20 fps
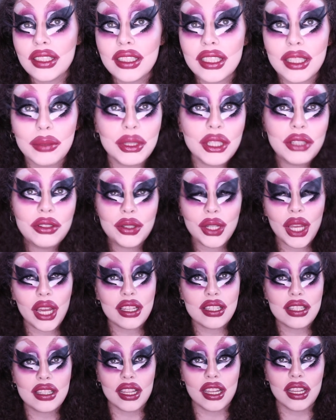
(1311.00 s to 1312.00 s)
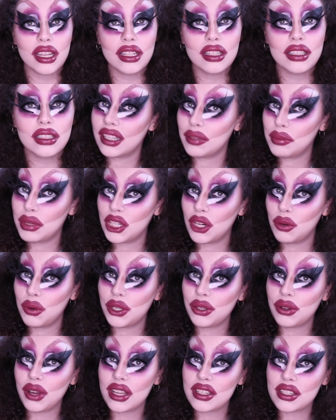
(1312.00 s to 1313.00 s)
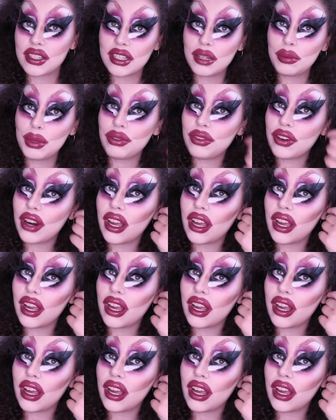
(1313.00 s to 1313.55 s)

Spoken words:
Let me know what you guys think. Let me know what you guys are gonna be for